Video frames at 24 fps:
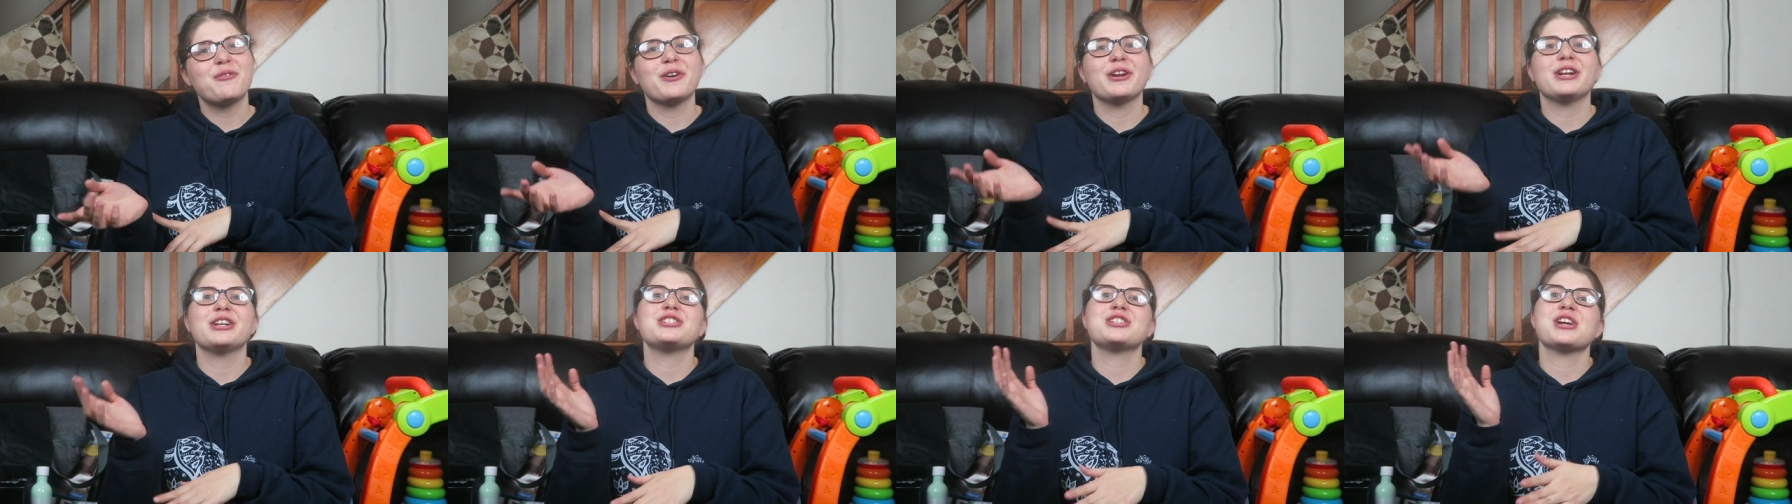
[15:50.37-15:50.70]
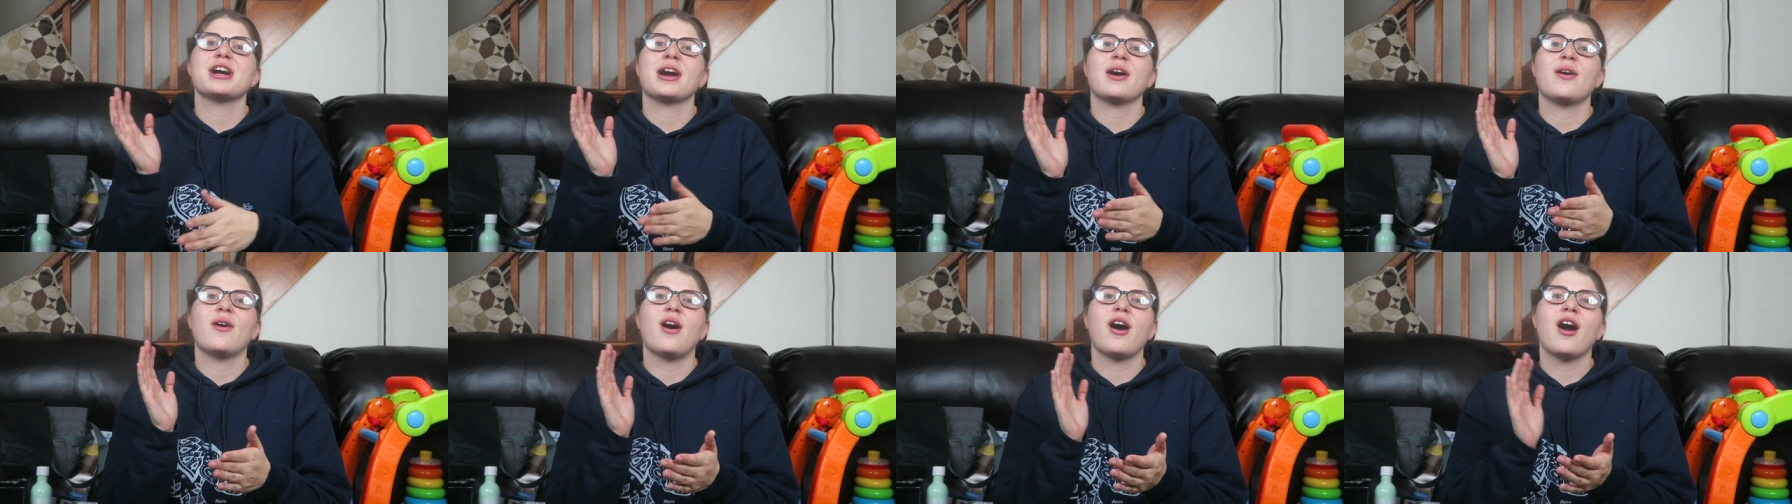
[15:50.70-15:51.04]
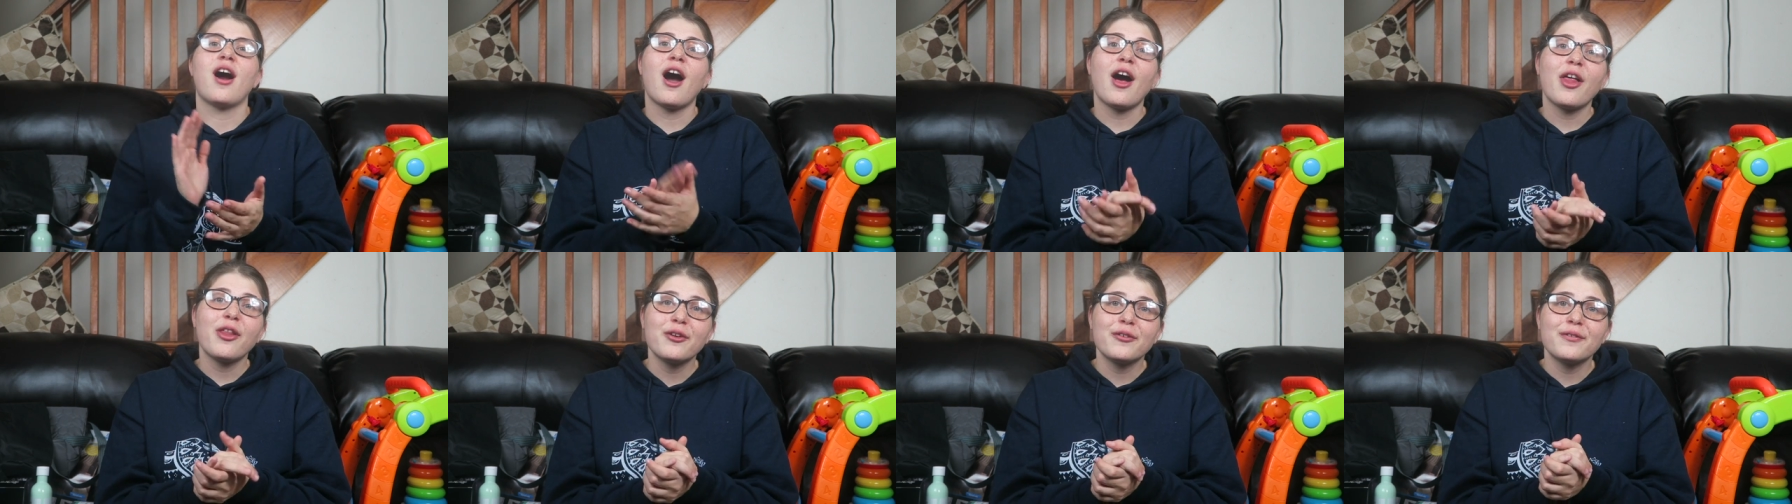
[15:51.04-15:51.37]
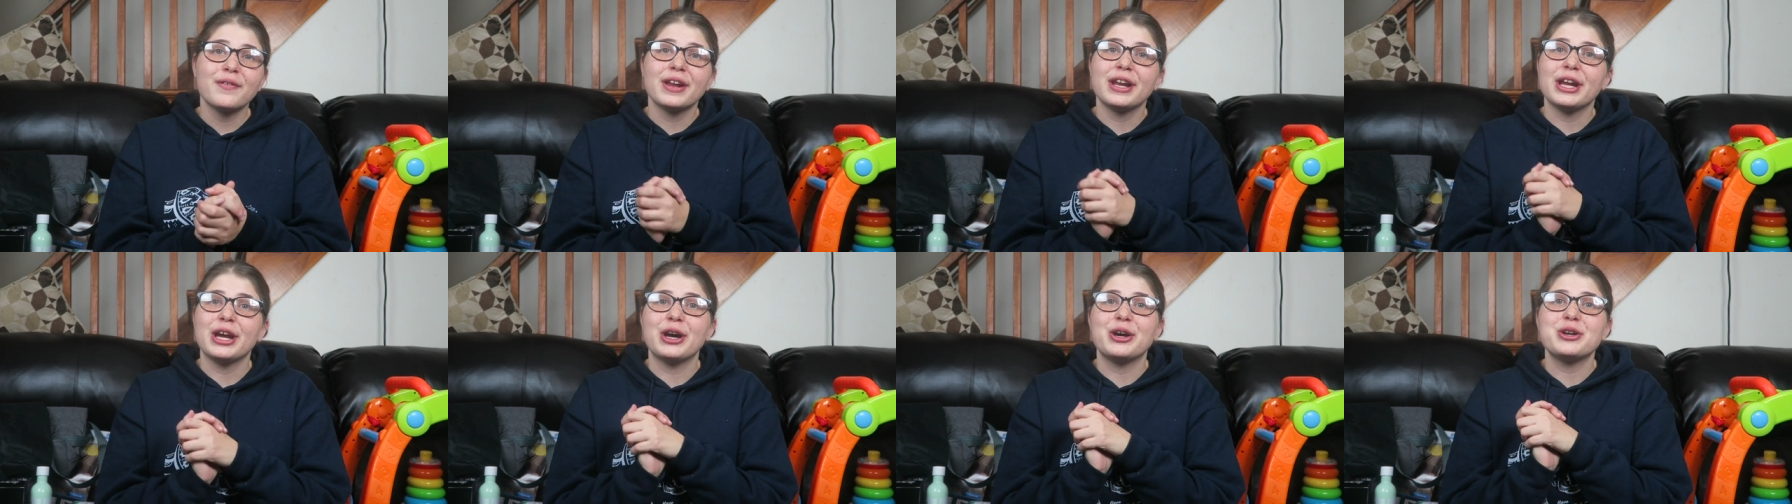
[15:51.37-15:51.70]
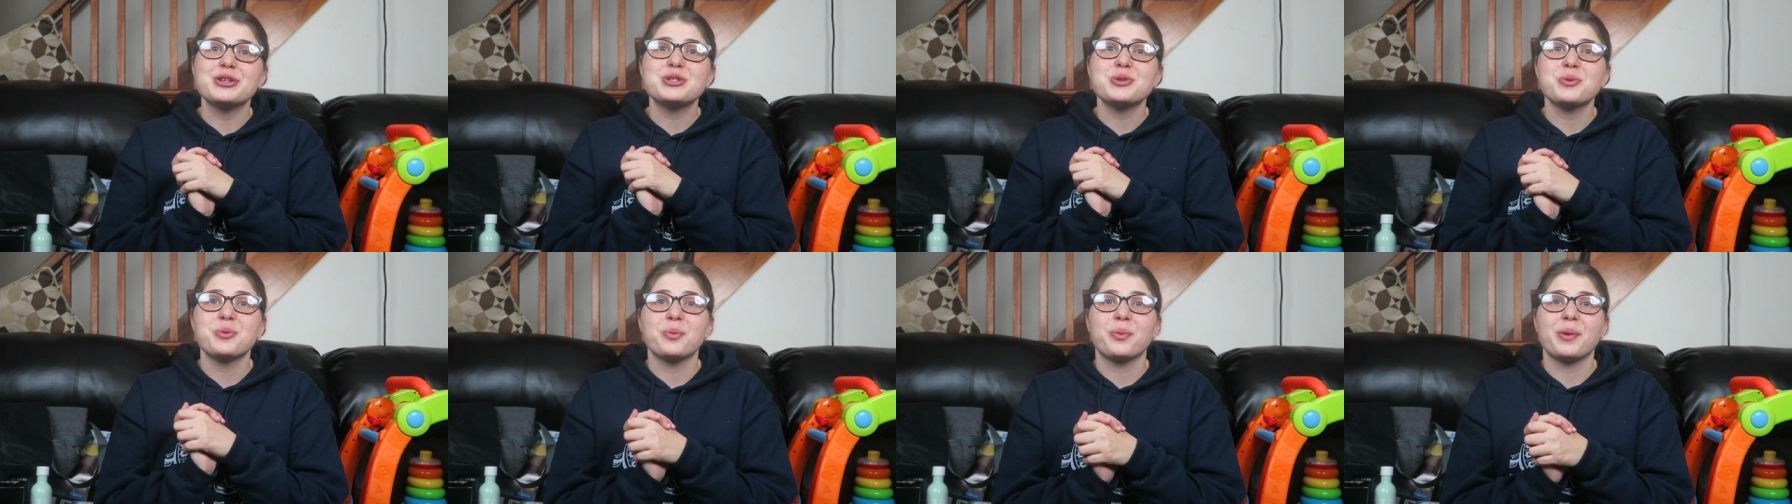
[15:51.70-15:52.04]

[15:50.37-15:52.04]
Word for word: free to check out our other videos.